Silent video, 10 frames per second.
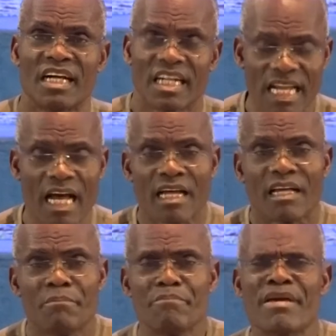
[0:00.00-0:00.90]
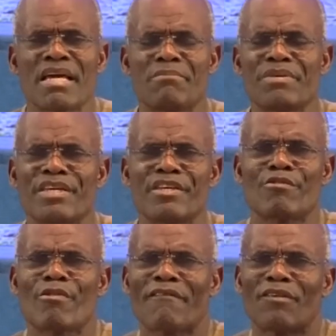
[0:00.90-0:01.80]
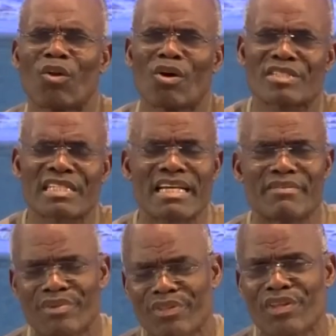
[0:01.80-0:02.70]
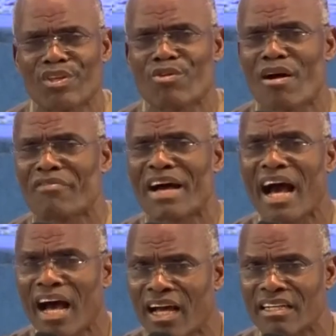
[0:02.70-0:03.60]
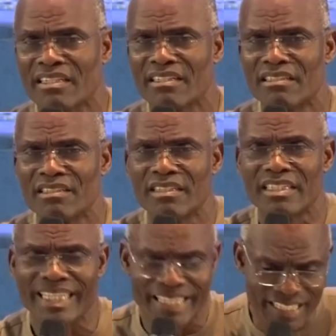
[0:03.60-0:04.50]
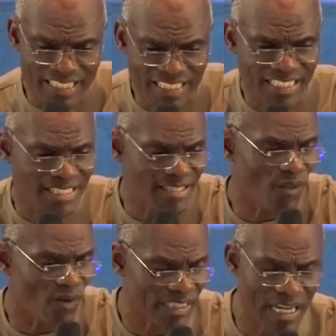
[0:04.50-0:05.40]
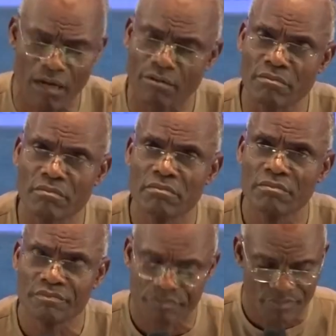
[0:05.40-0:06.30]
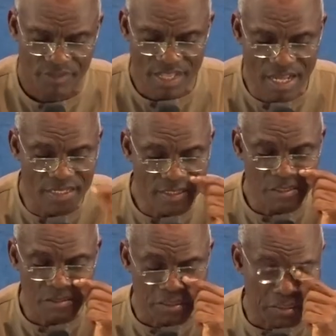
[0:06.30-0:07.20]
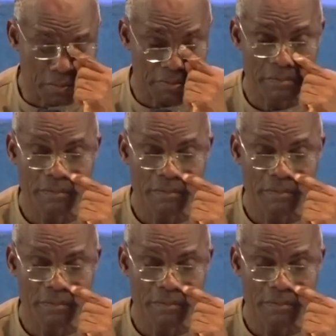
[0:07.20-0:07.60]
Now, maybe you have lost everything you have had in this lockdown. Now, listen to this.